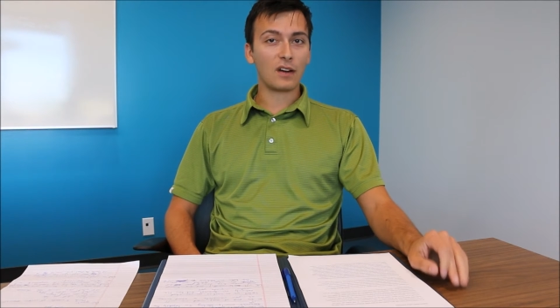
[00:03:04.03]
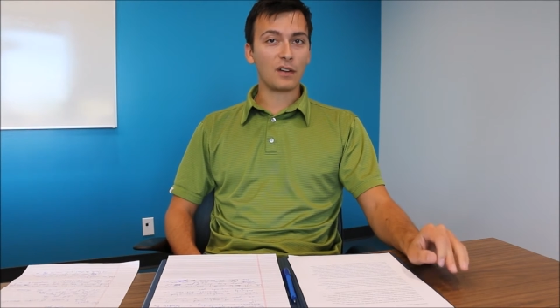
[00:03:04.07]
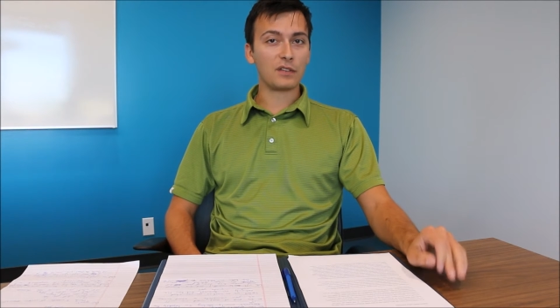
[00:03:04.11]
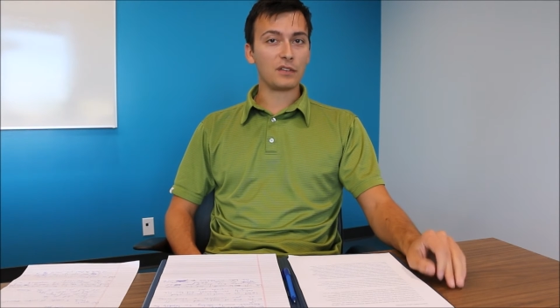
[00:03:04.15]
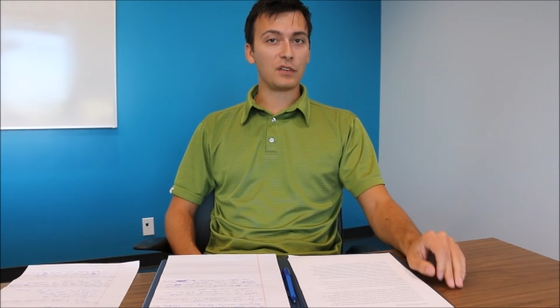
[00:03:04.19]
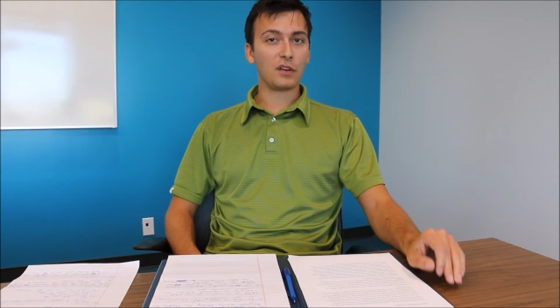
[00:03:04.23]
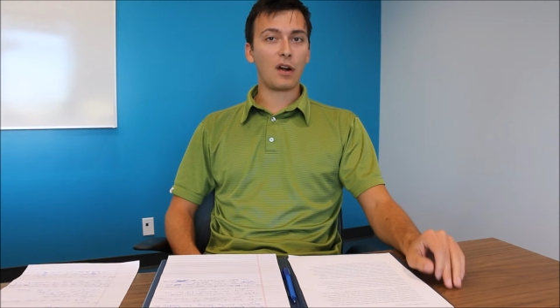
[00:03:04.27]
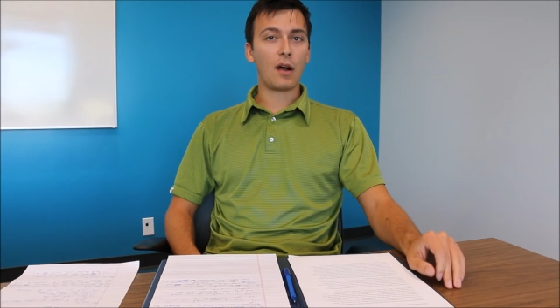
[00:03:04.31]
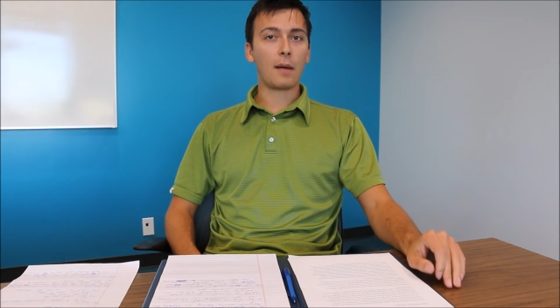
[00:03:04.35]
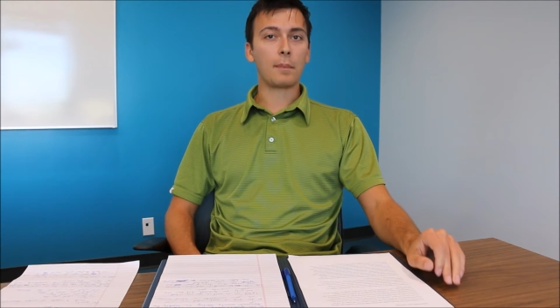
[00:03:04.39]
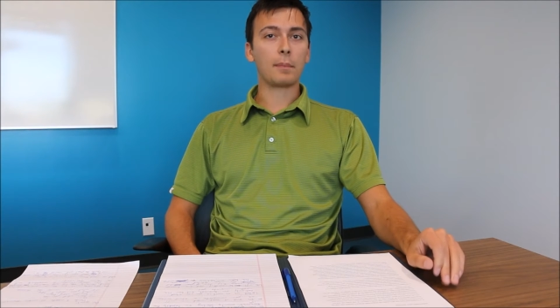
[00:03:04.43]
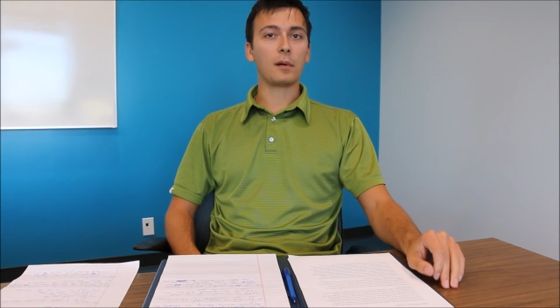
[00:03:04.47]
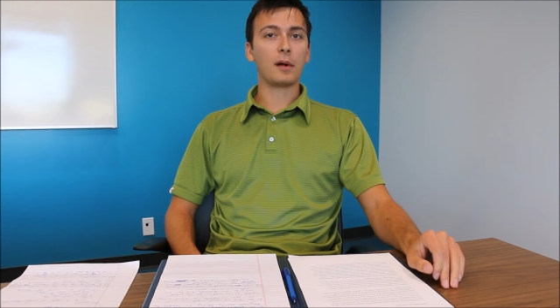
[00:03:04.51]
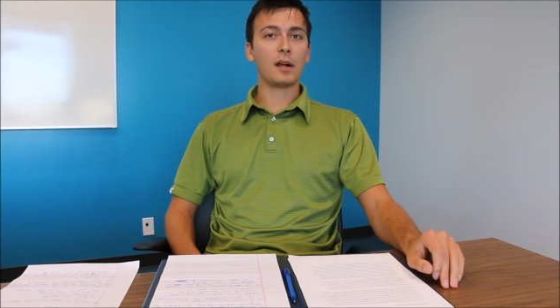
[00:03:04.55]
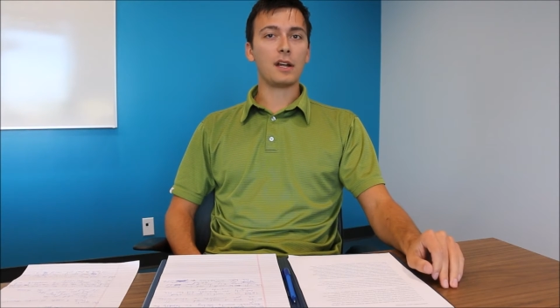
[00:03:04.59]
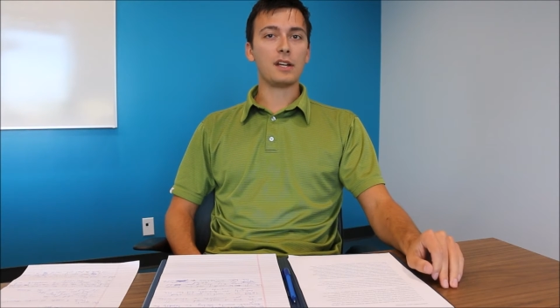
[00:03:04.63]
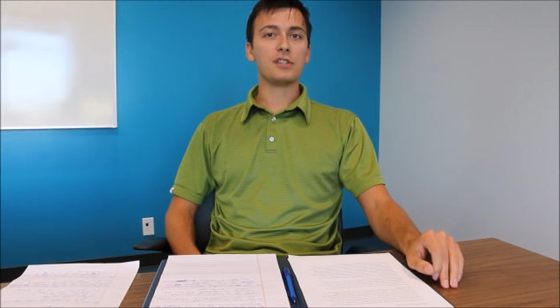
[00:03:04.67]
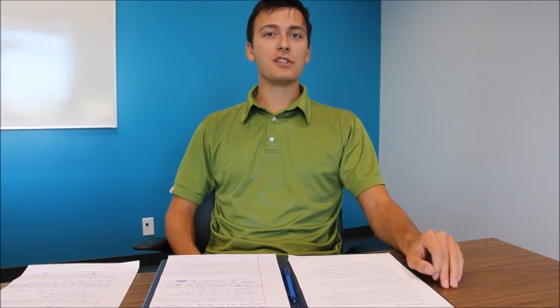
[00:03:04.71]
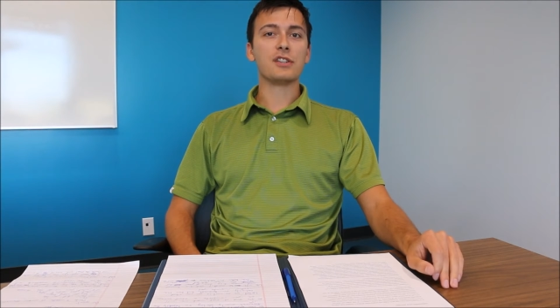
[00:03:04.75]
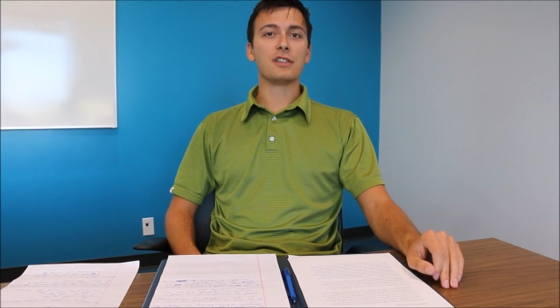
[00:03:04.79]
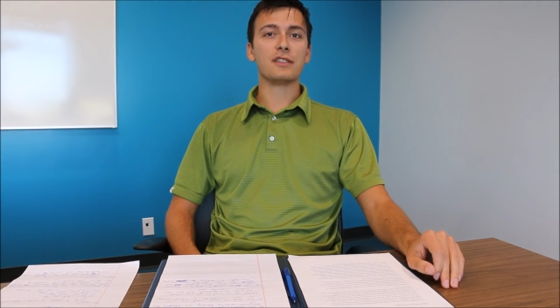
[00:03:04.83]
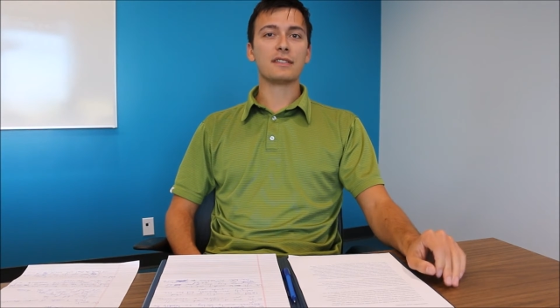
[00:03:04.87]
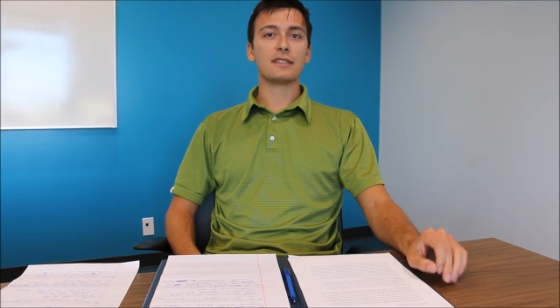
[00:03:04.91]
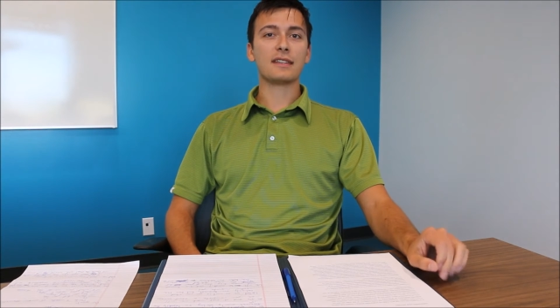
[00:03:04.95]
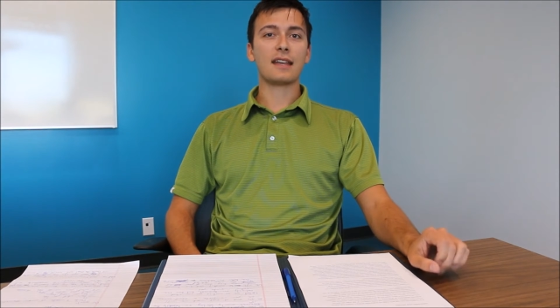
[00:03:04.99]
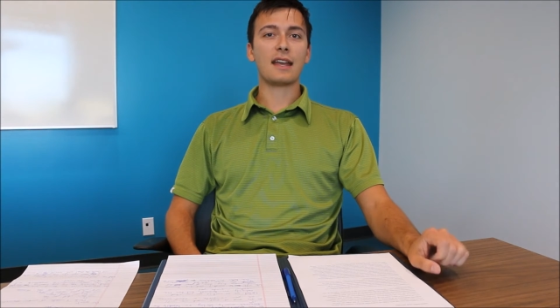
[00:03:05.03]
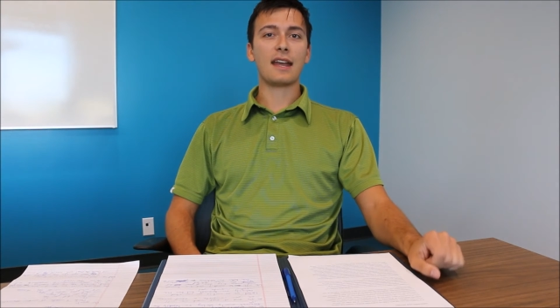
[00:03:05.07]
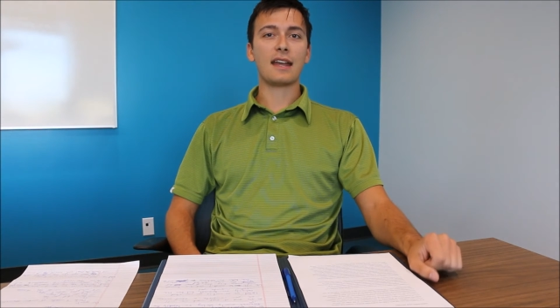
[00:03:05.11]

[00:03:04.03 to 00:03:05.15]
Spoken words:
on your operations,